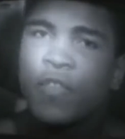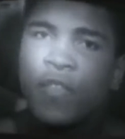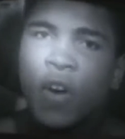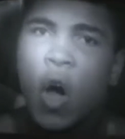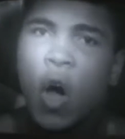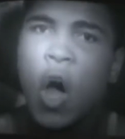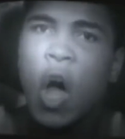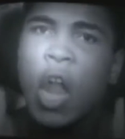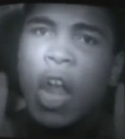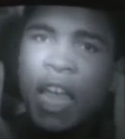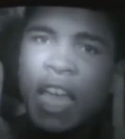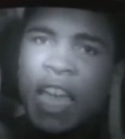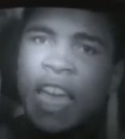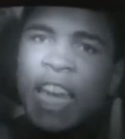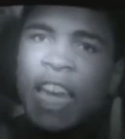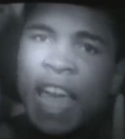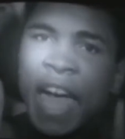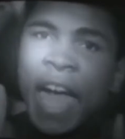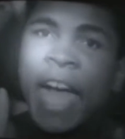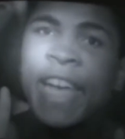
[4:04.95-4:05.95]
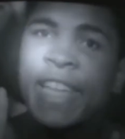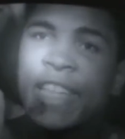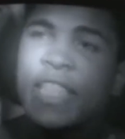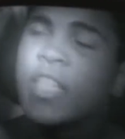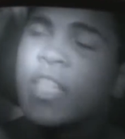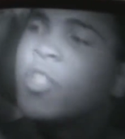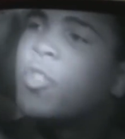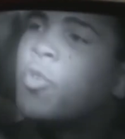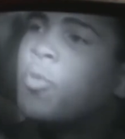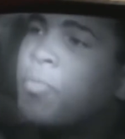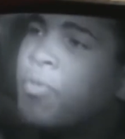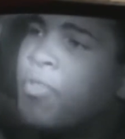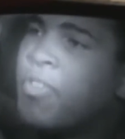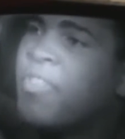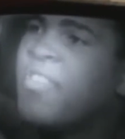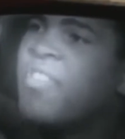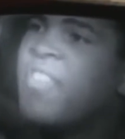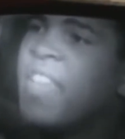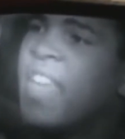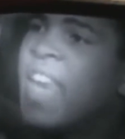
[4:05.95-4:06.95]
Liston will fall in 8
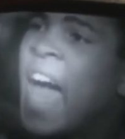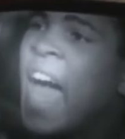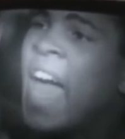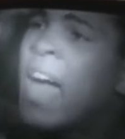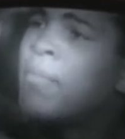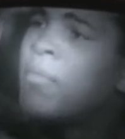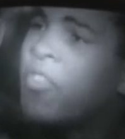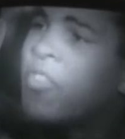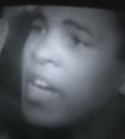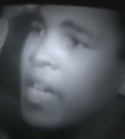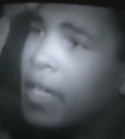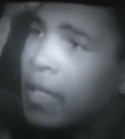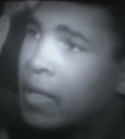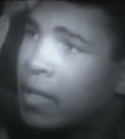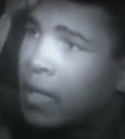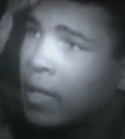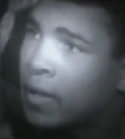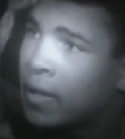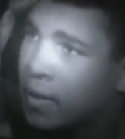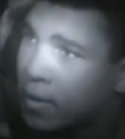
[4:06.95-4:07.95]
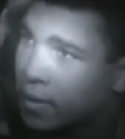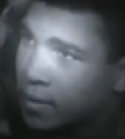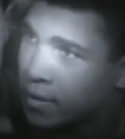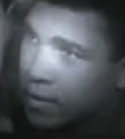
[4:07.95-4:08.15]
to prove that I am